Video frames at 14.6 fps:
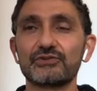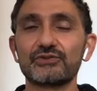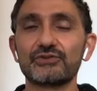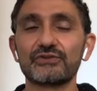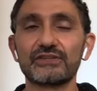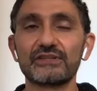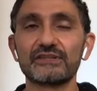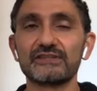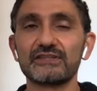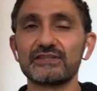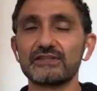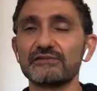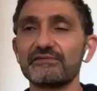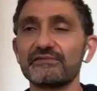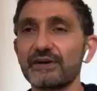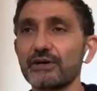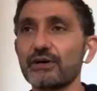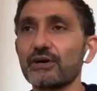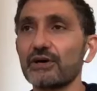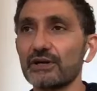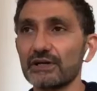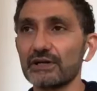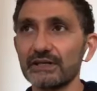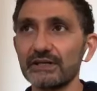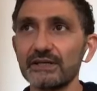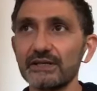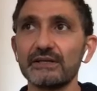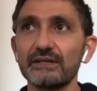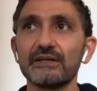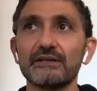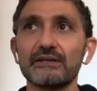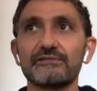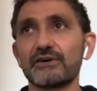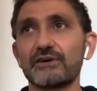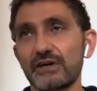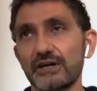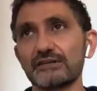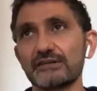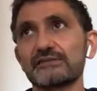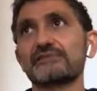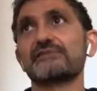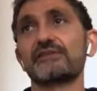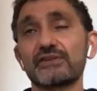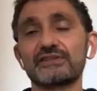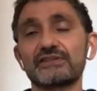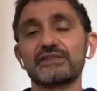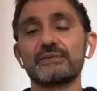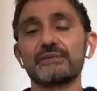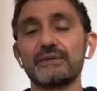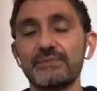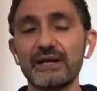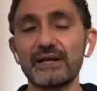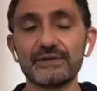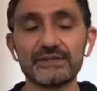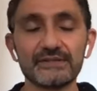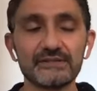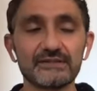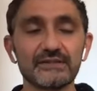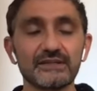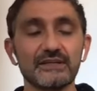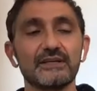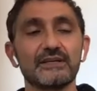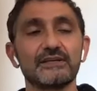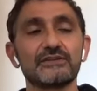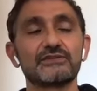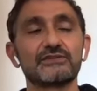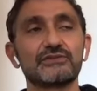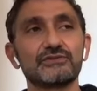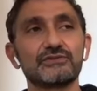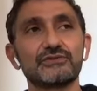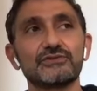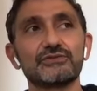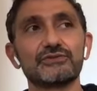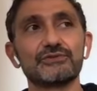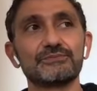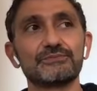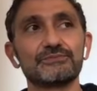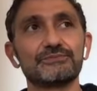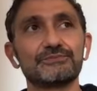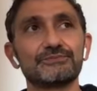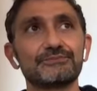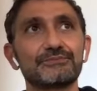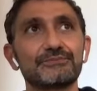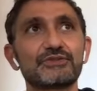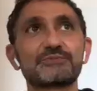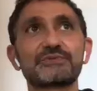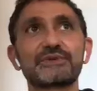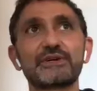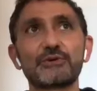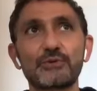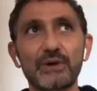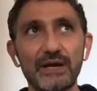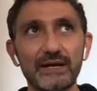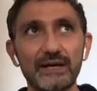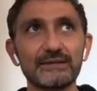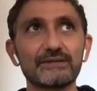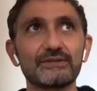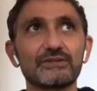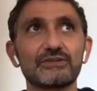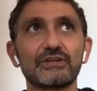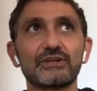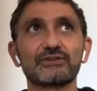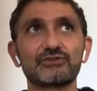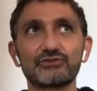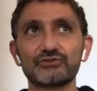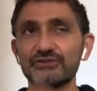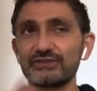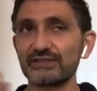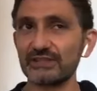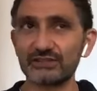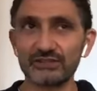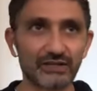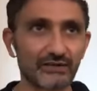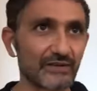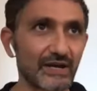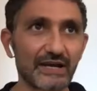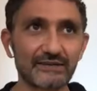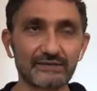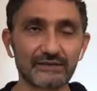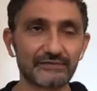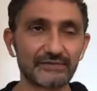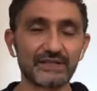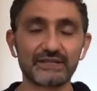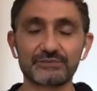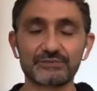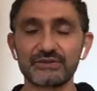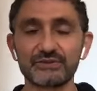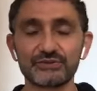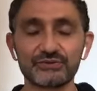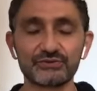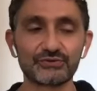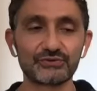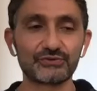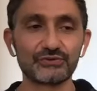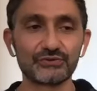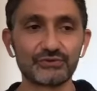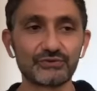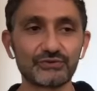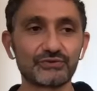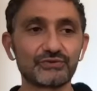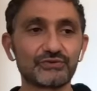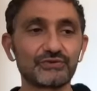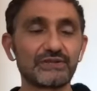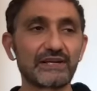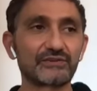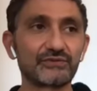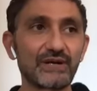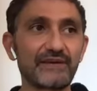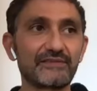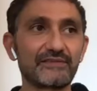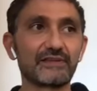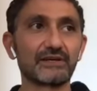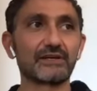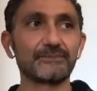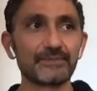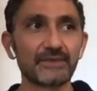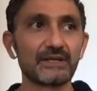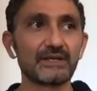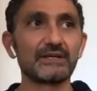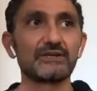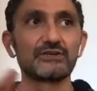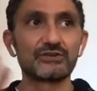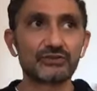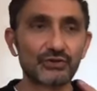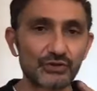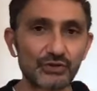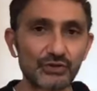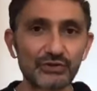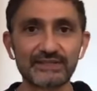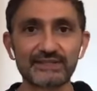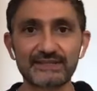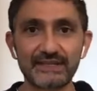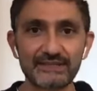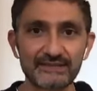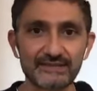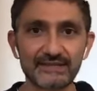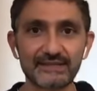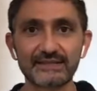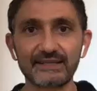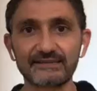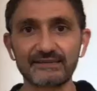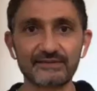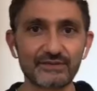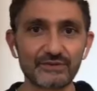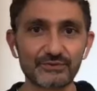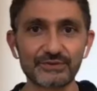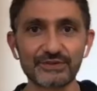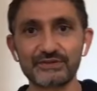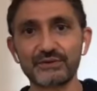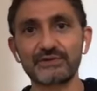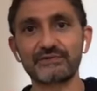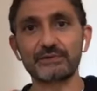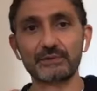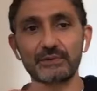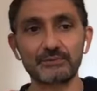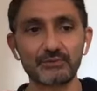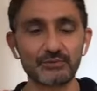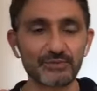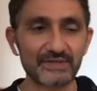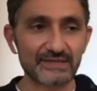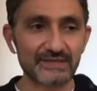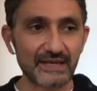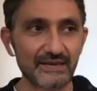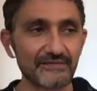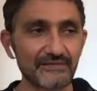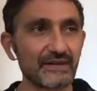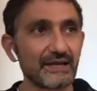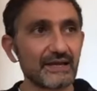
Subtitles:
took the decision very early for us, for the team in Paris, to spread away, not to see each other as often as we used to do, to have the social distancing necessary so everyone would be safe.